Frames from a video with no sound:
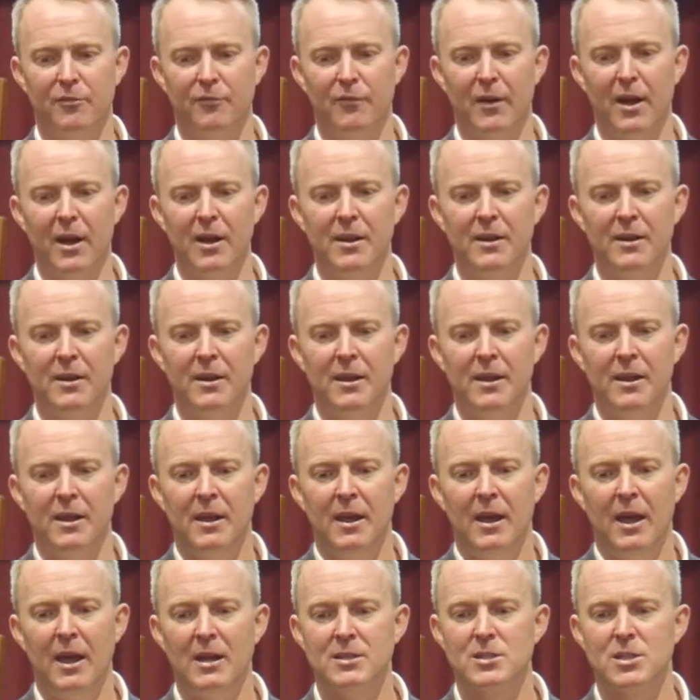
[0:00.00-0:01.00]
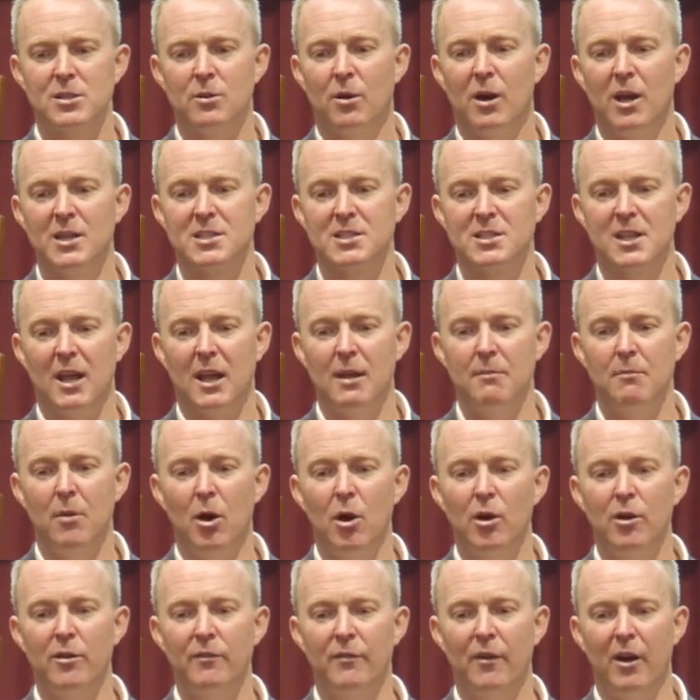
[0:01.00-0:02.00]
fun. And so I stay
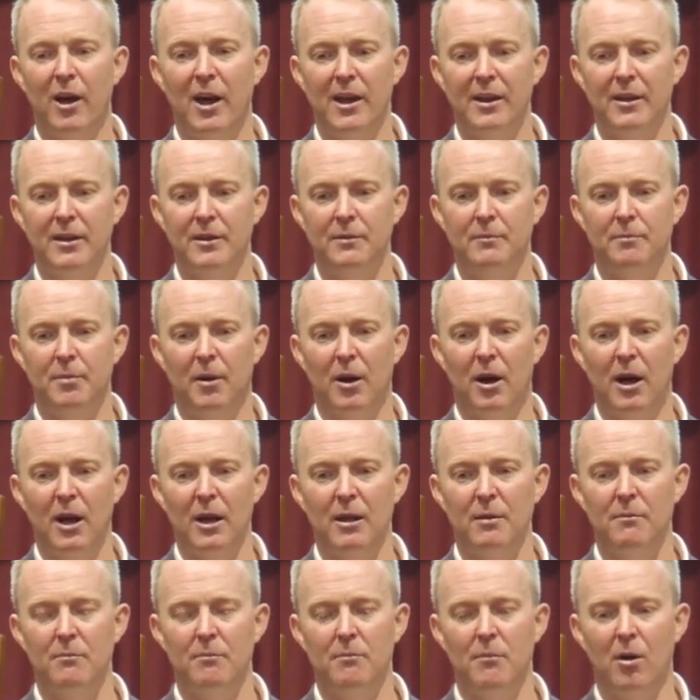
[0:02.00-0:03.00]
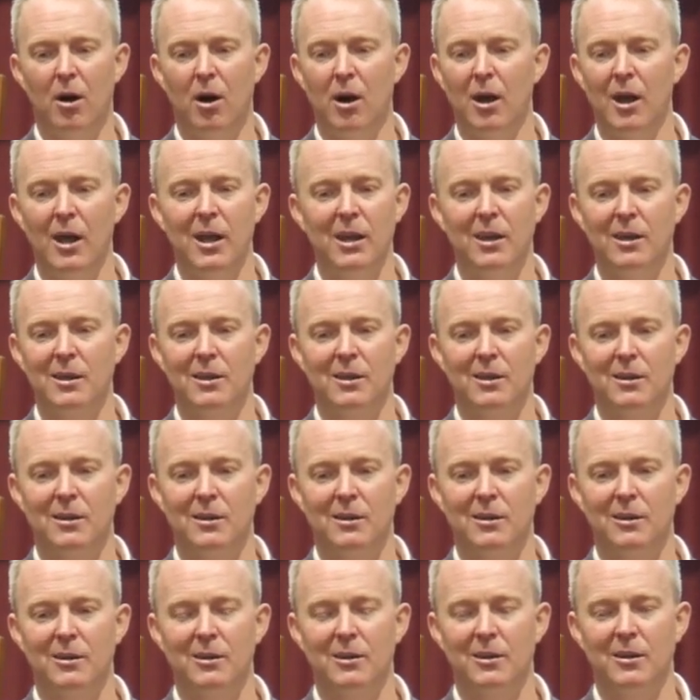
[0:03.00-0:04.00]
motivated by my
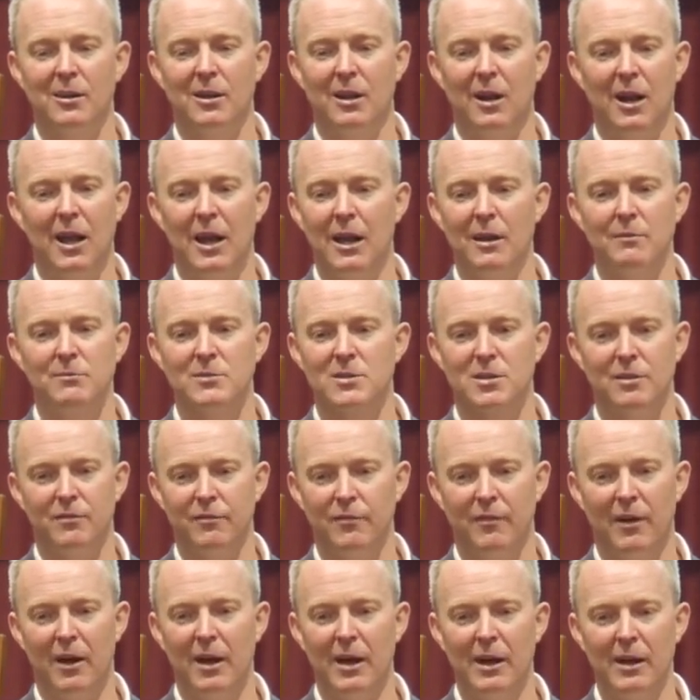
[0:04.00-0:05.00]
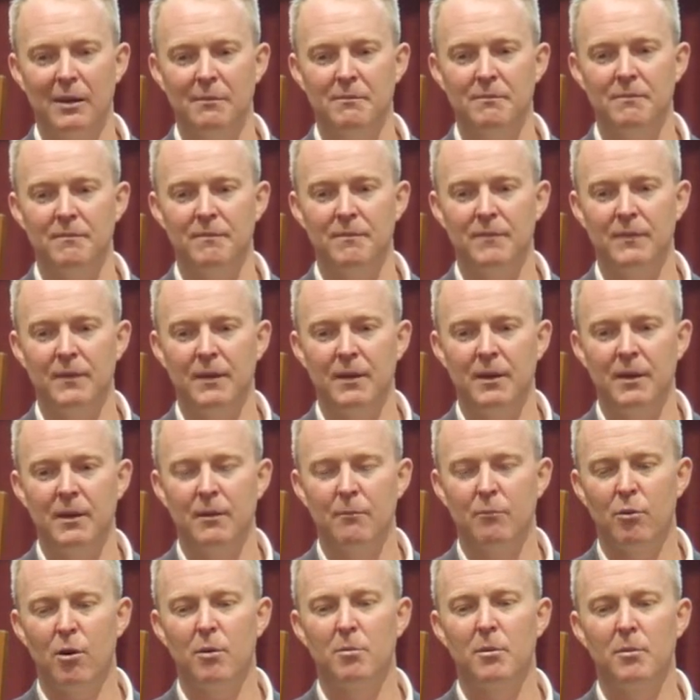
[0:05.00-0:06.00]
claim to fame,
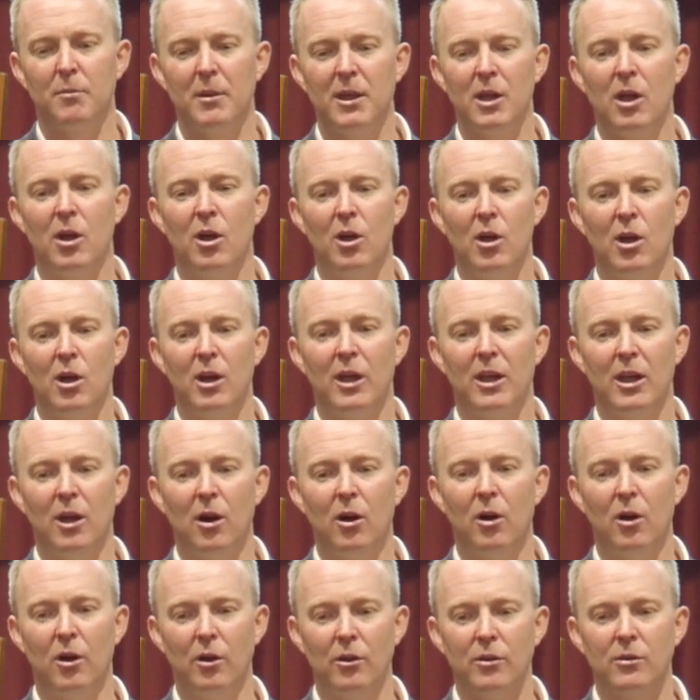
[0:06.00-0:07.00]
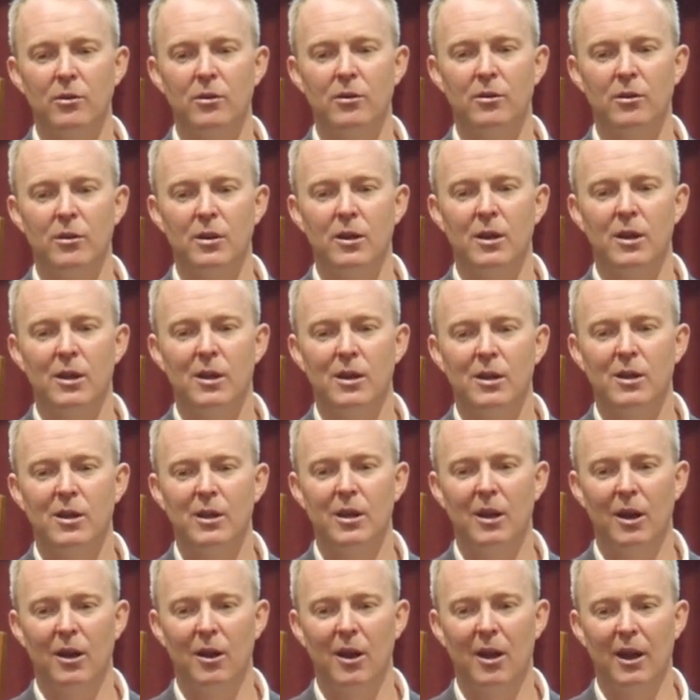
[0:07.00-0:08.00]
probably early on,
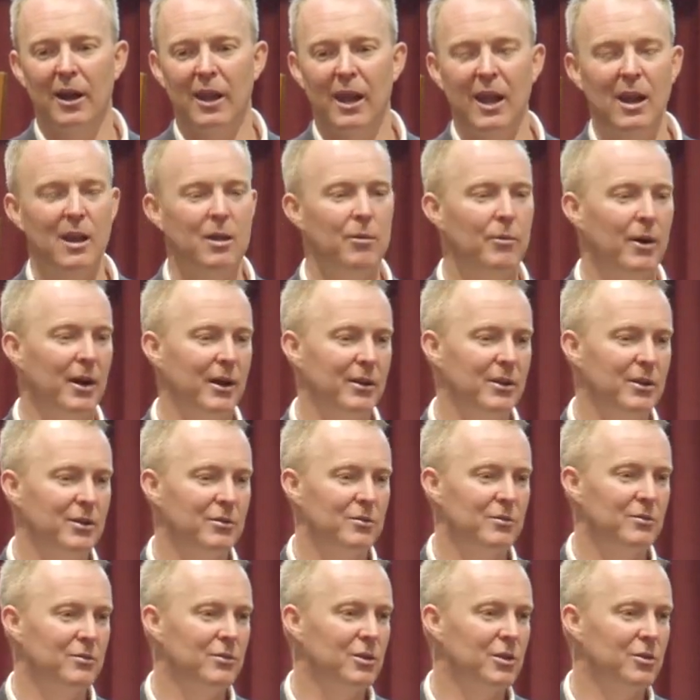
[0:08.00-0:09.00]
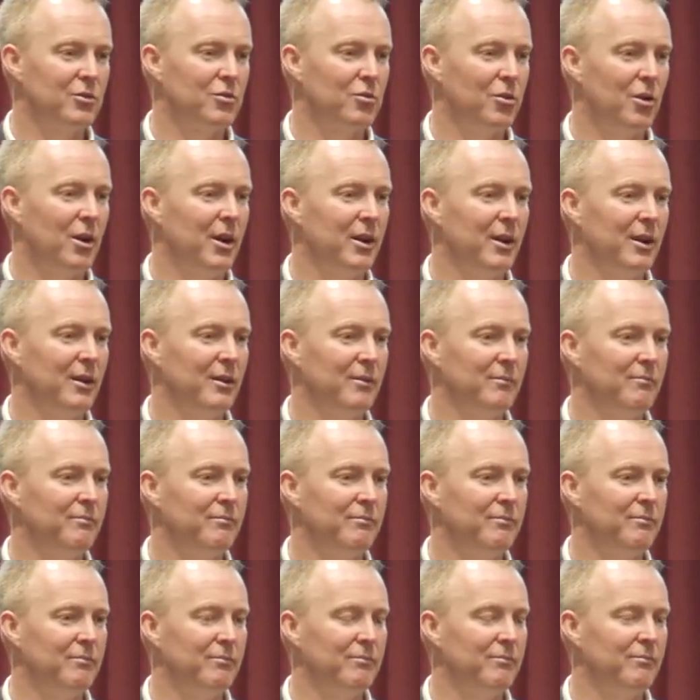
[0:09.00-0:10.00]
you know, like anyone, you're, you're trying to
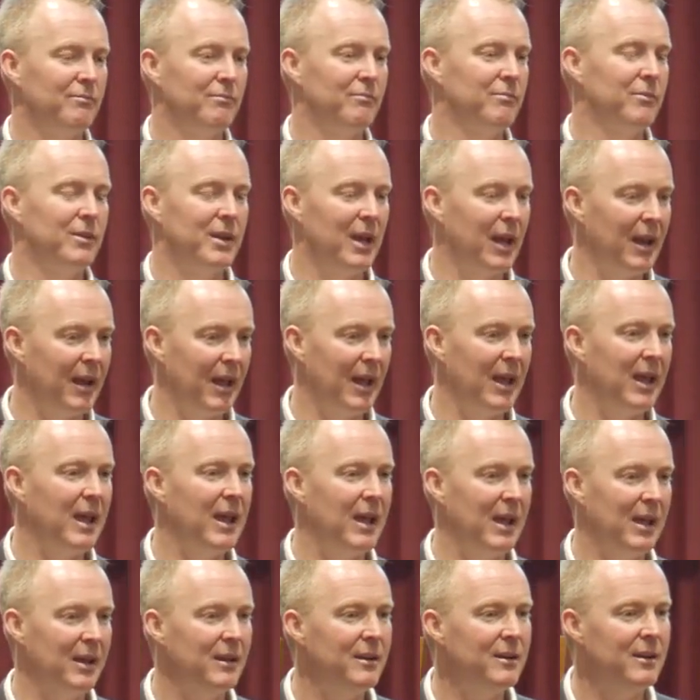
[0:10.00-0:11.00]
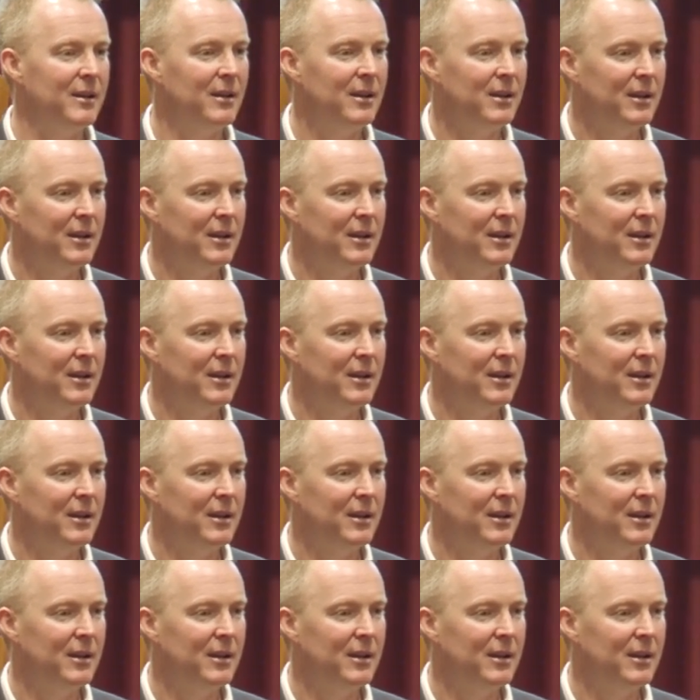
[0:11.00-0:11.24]
get ahead.